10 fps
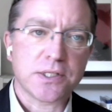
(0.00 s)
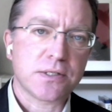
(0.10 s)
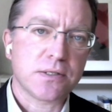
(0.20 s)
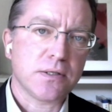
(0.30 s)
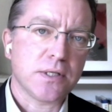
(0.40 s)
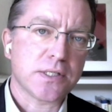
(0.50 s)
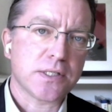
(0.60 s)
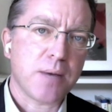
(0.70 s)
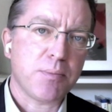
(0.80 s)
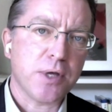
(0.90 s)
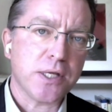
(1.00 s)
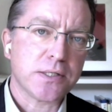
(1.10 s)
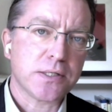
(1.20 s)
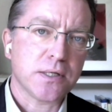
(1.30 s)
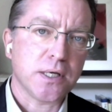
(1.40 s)
that's happened
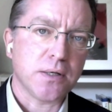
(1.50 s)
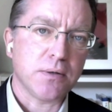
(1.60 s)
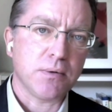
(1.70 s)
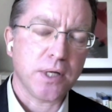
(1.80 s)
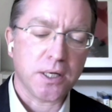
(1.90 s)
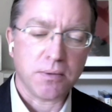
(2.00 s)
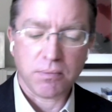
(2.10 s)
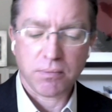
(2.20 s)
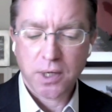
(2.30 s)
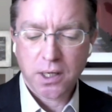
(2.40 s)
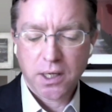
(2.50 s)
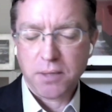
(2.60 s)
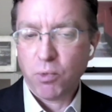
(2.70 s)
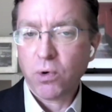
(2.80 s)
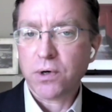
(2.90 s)
in
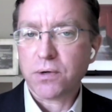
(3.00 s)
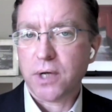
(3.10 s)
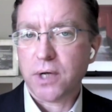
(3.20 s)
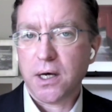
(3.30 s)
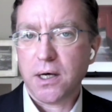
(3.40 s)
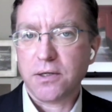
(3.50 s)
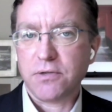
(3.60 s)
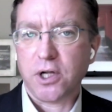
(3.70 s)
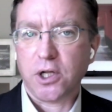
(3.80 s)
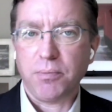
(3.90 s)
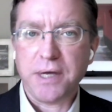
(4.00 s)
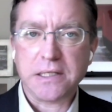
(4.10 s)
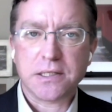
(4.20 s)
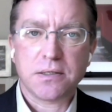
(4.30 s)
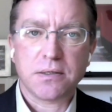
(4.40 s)
more
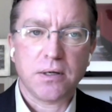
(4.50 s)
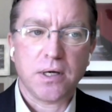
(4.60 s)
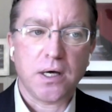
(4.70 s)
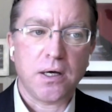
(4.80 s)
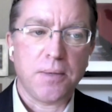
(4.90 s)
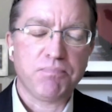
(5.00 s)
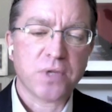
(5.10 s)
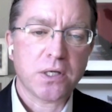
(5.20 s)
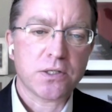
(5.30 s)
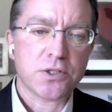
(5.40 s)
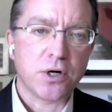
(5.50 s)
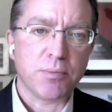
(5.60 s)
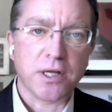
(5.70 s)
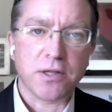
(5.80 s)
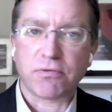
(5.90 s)
development
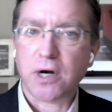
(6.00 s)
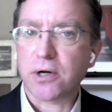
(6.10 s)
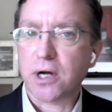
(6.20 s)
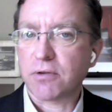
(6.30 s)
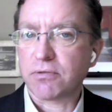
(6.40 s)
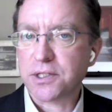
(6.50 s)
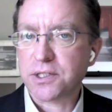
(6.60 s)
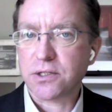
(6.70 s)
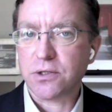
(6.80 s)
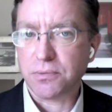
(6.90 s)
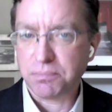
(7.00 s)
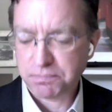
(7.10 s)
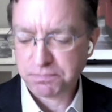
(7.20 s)
started by the Fraunhofer Institute.